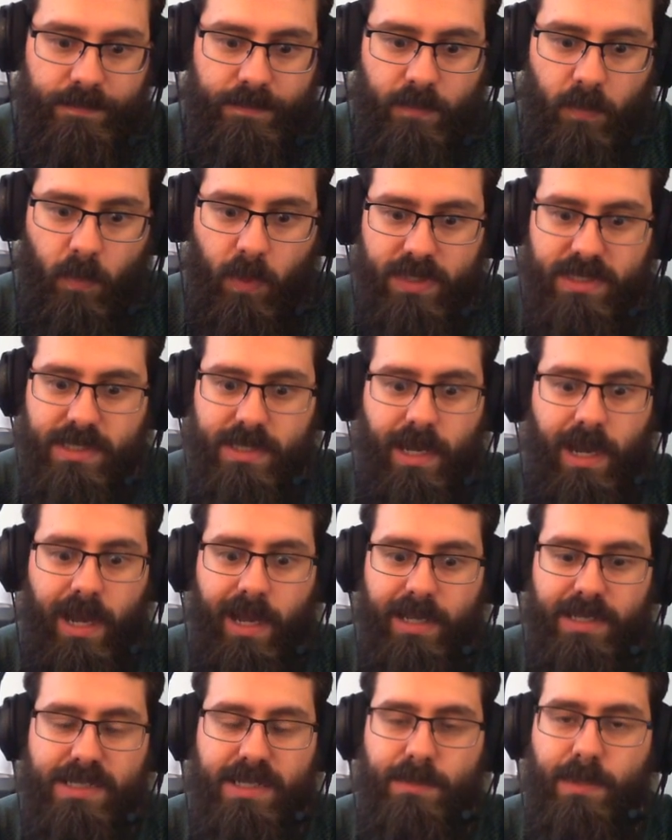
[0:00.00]
what's the
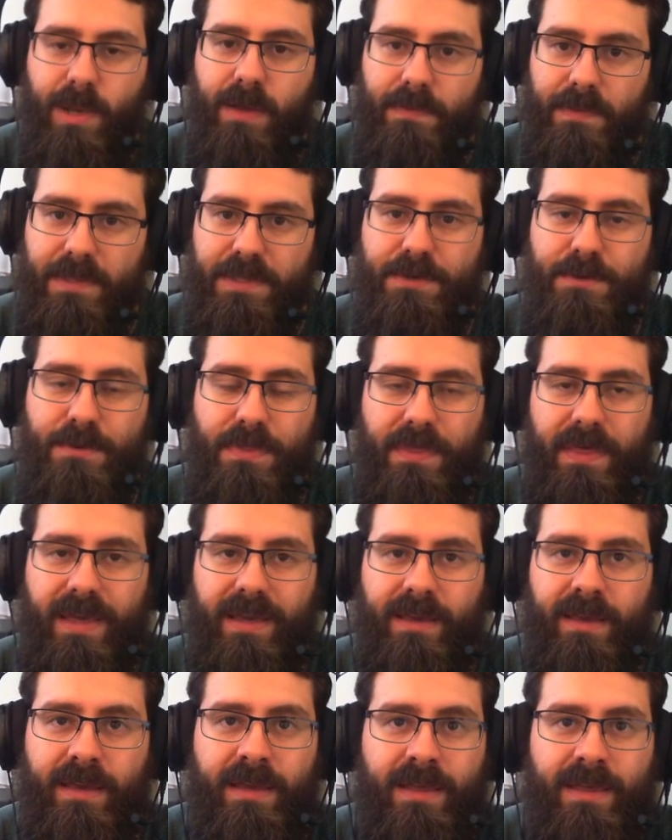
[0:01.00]
highest amount that you
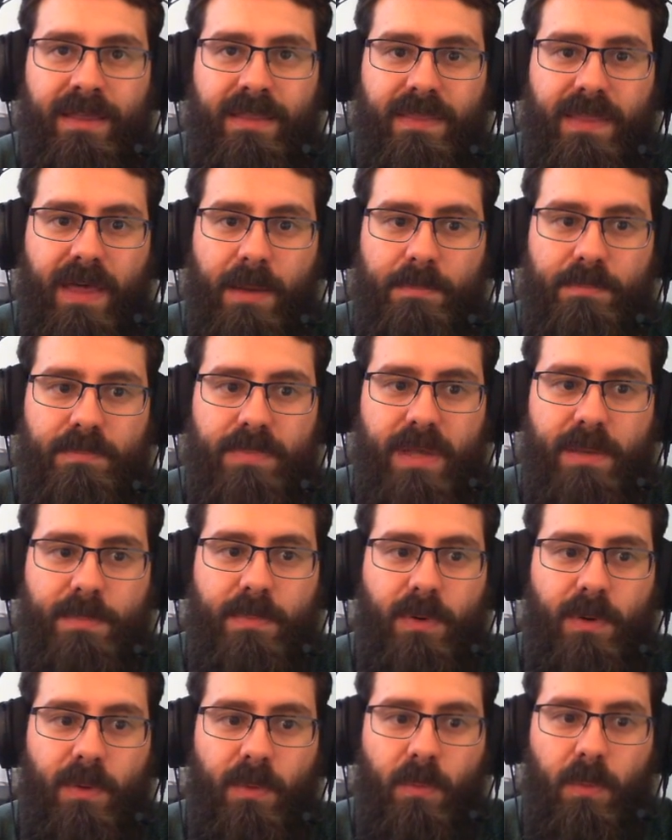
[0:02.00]
think that
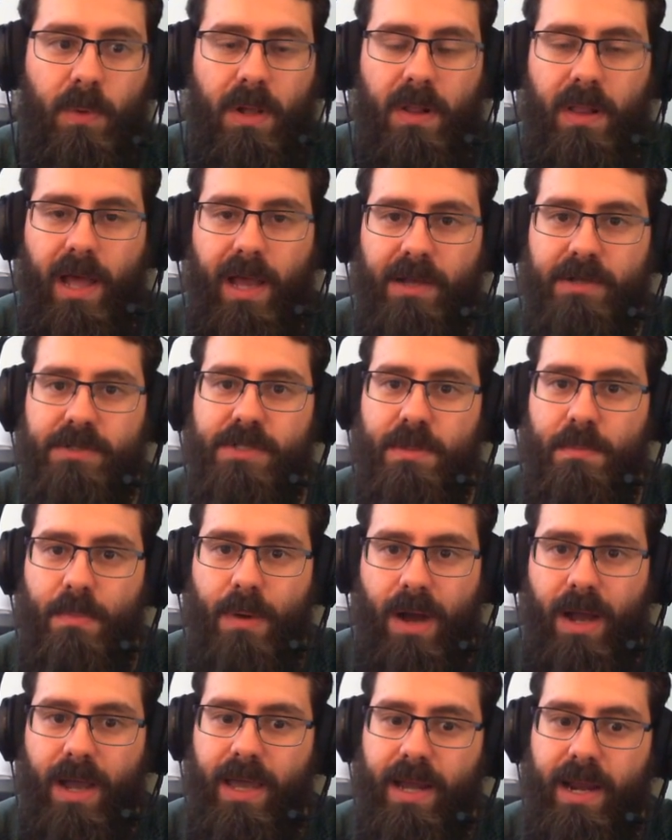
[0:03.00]
people will actually
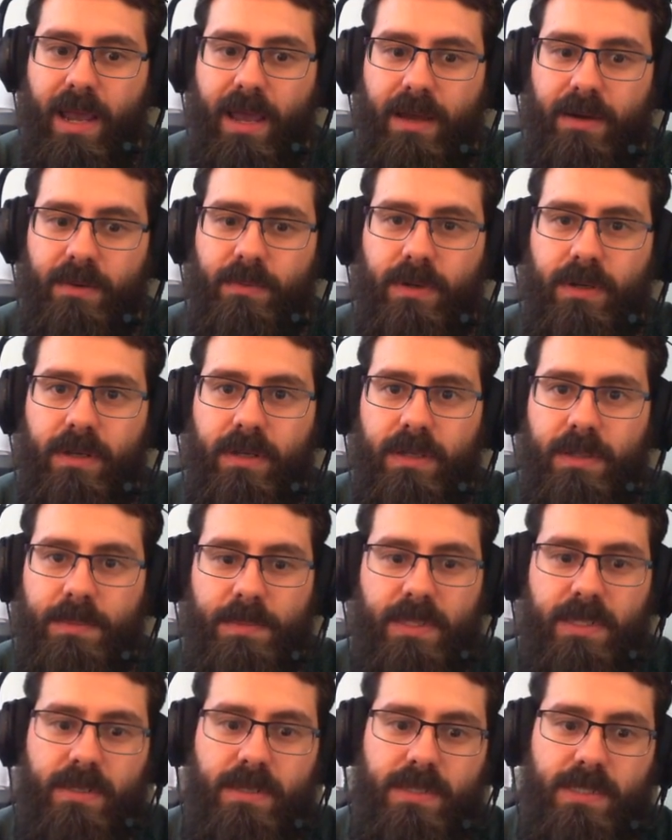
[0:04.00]
buy it at, right?
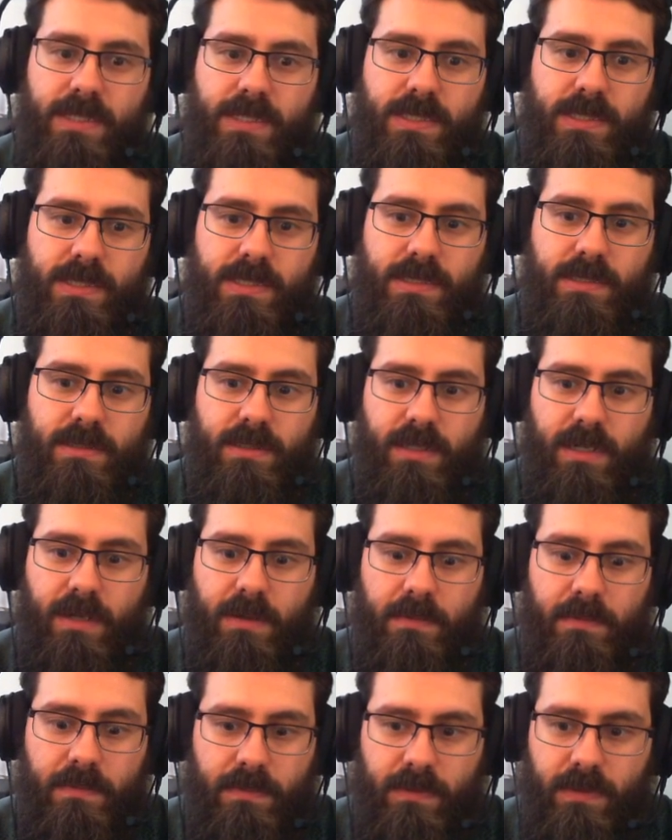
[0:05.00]
Because, you
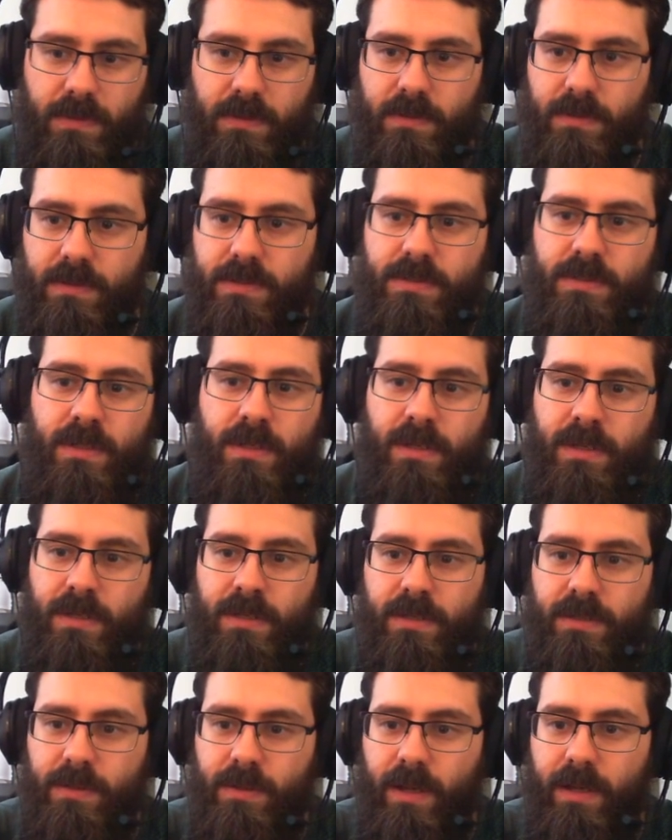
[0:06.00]
know, you can,
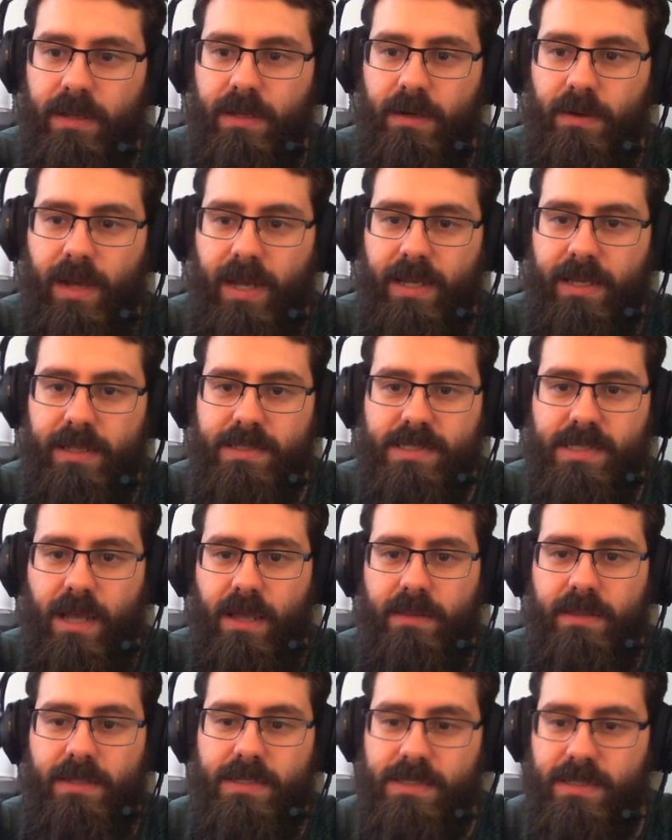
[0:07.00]
you know, I can
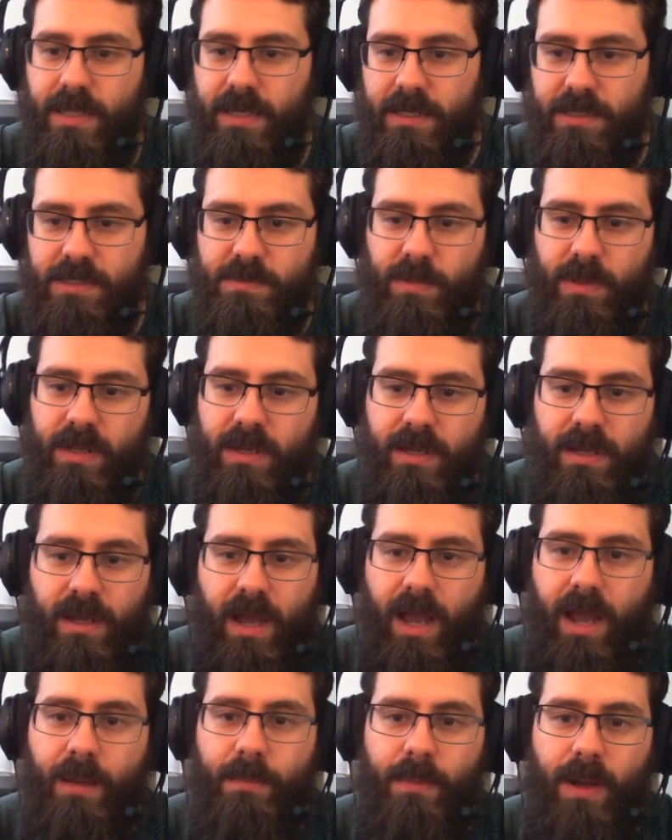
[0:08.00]
sell these things, but
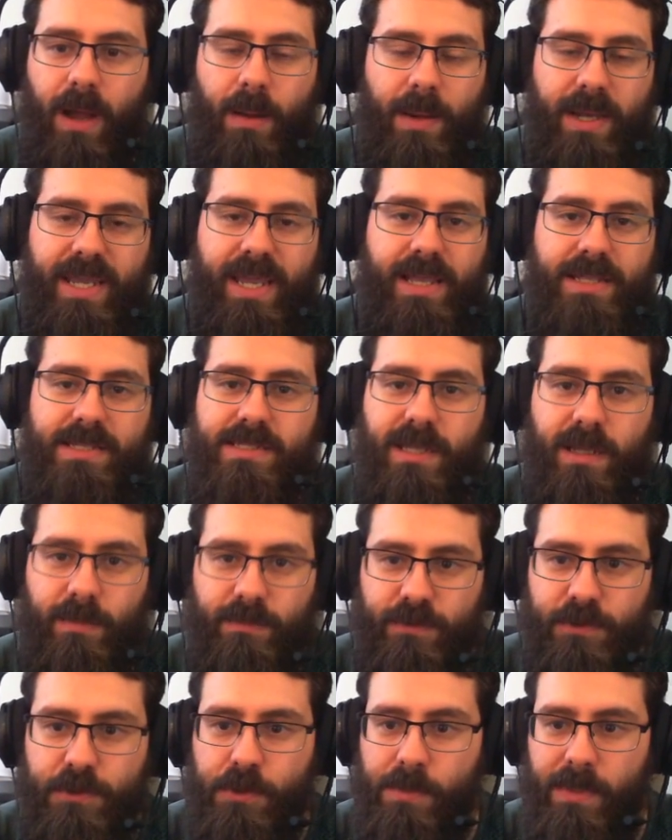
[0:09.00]
I can't sell
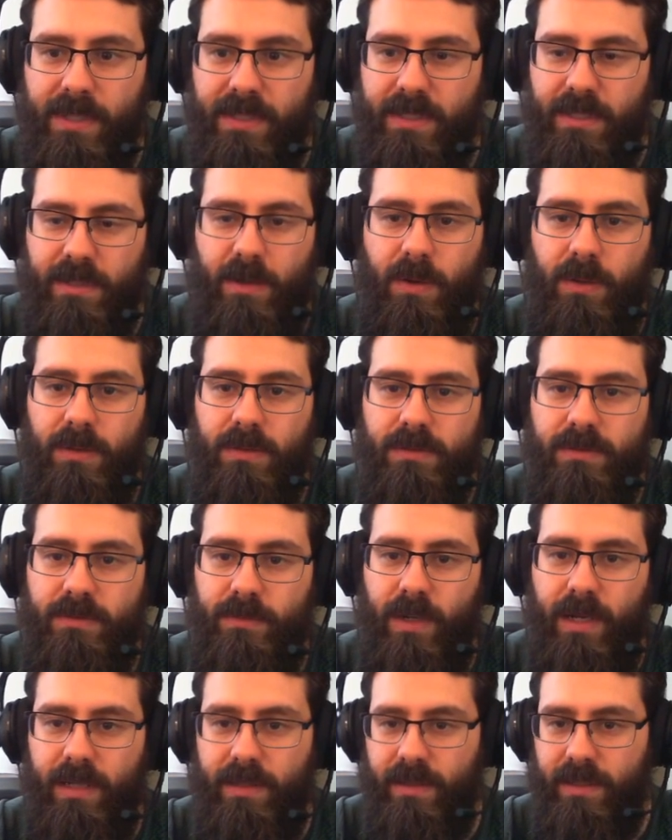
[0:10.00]
them for 2 million gold,
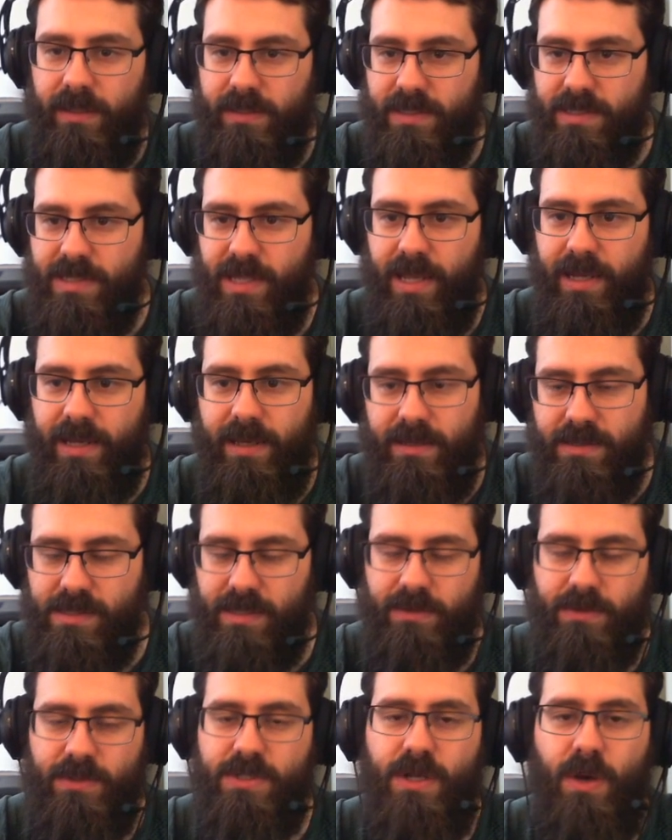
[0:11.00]
right? Like these leggings,
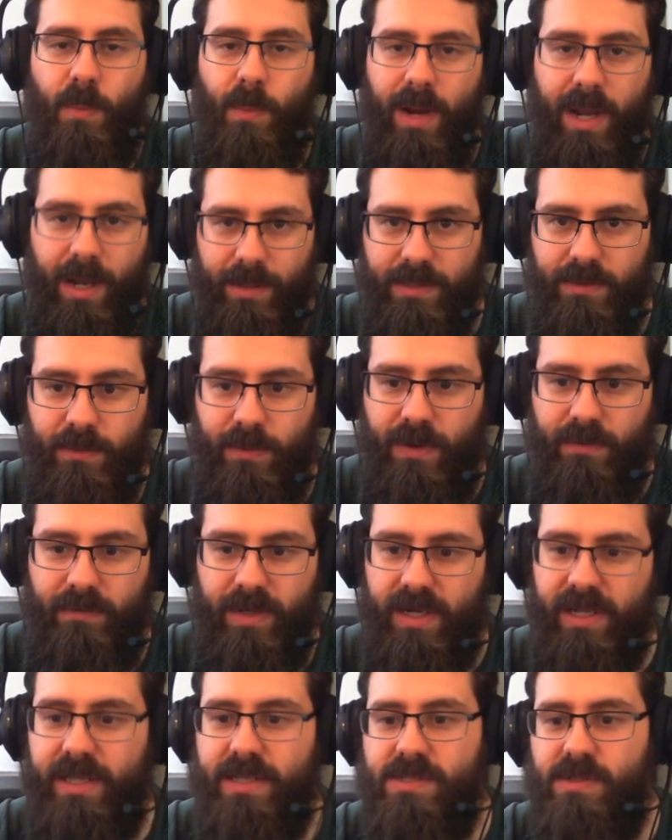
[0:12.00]
like there's no way they're ever
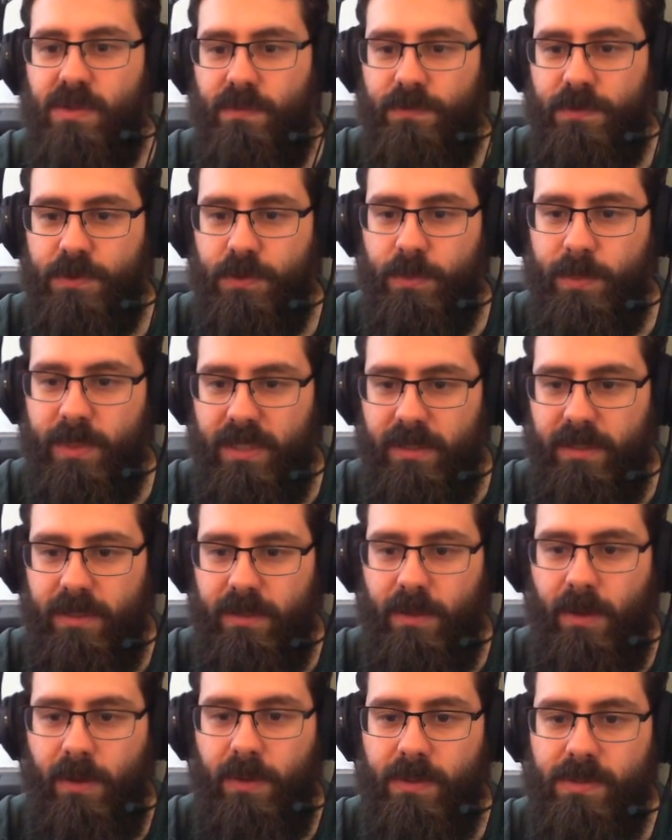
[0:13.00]
going to get sold for 2
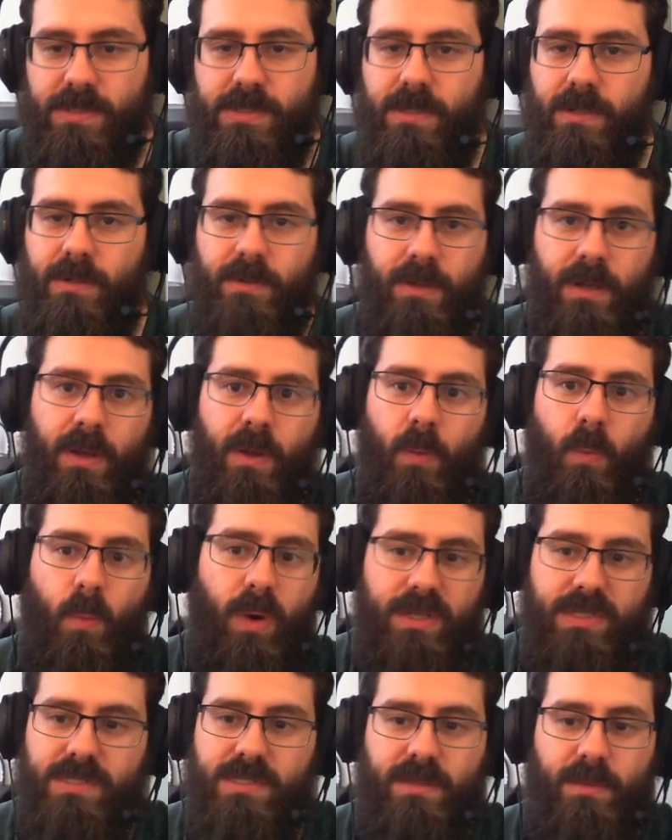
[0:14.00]
million gold. So
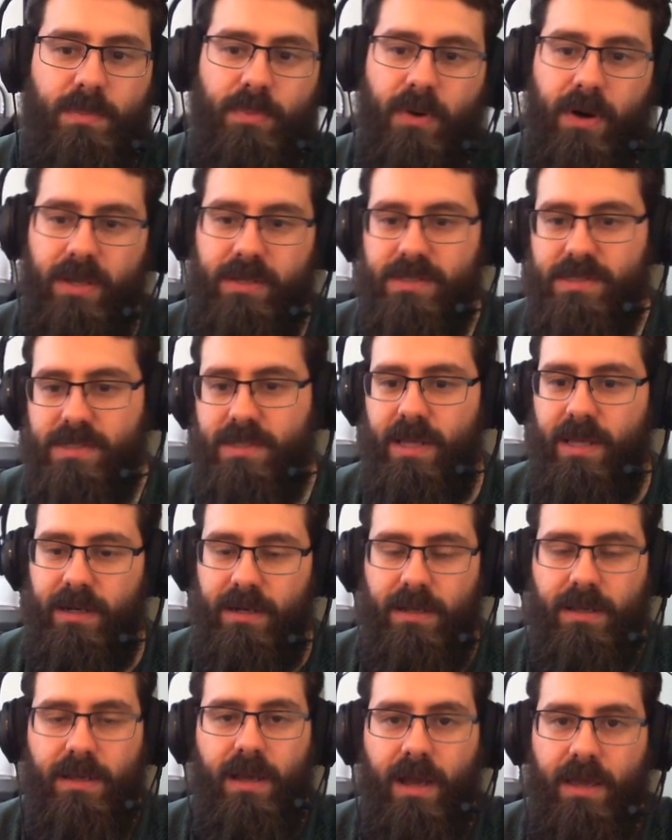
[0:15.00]
what's the price that
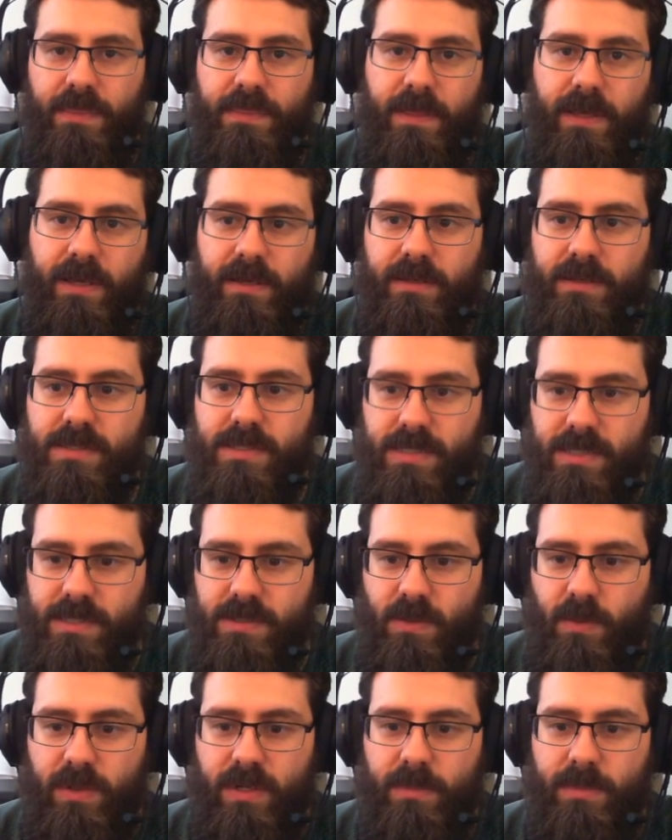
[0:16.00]
I think
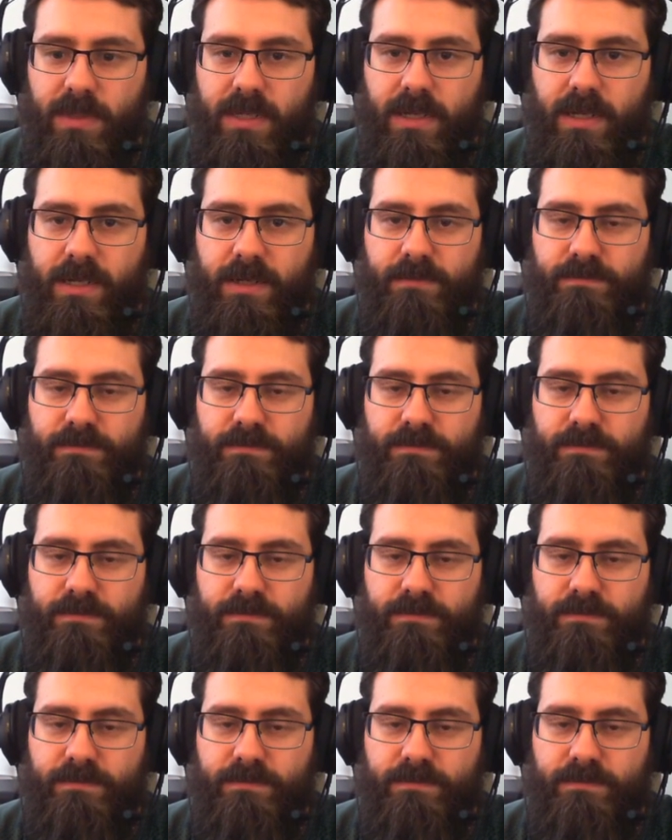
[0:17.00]
is going to be